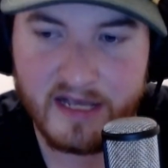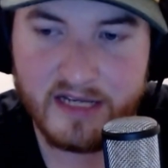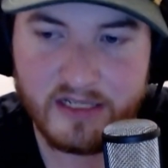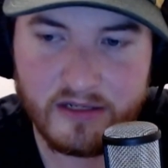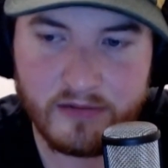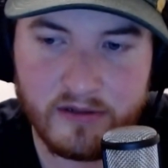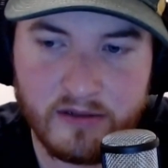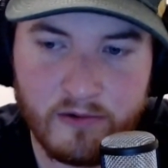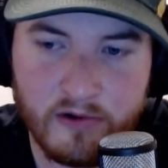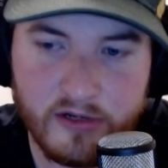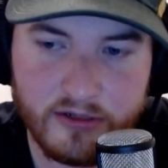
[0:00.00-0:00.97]
So it's really
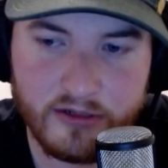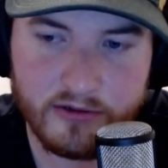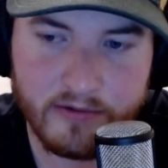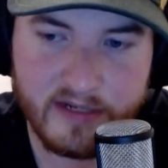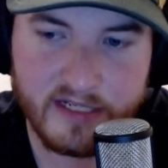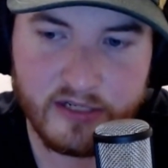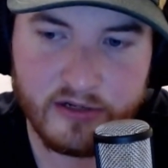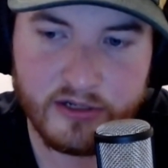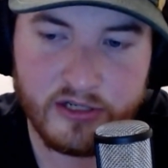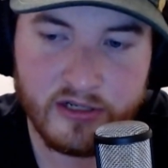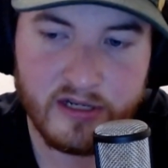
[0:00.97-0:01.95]
important to do your
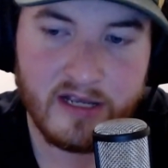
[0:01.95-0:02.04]
research,